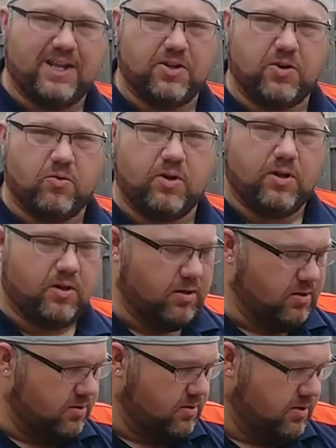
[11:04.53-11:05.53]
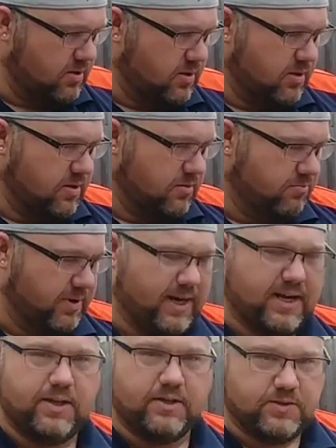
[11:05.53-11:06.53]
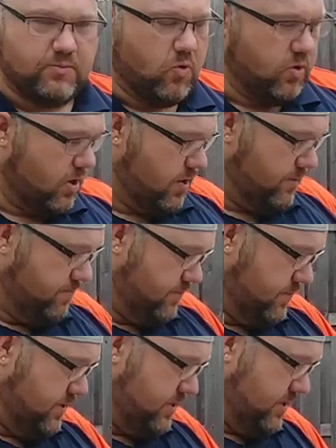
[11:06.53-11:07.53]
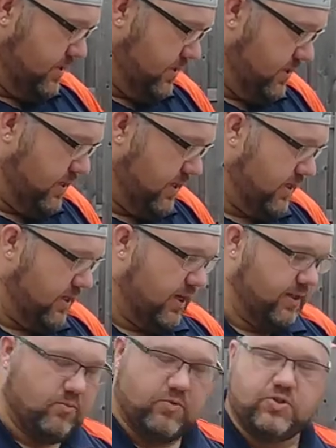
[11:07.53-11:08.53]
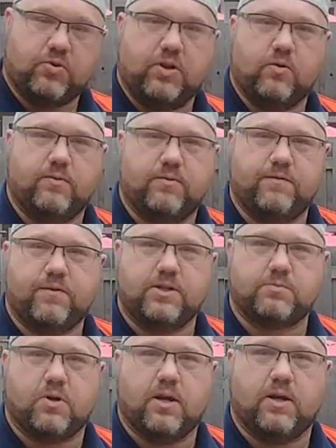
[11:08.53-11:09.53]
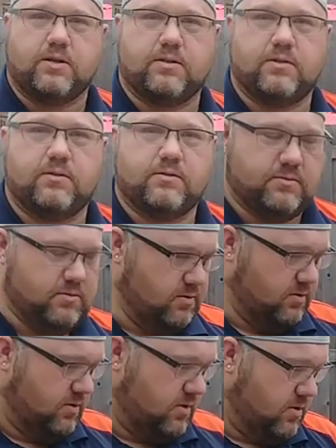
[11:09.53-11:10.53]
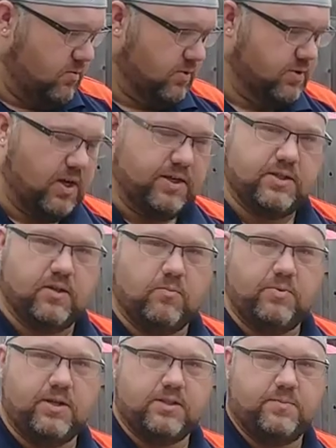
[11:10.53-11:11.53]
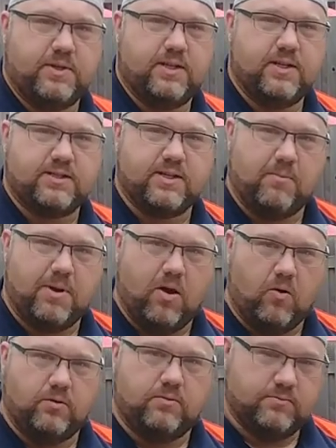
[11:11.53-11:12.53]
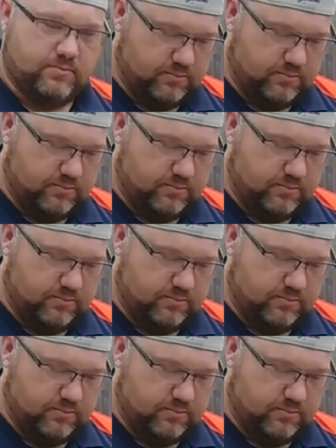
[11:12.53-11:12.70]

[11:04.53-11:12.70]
on the grill, back on the smoker, and uh, then we'll show you the finished product. We'll talk to you in a little bit. It's a big kiss, and I'm out.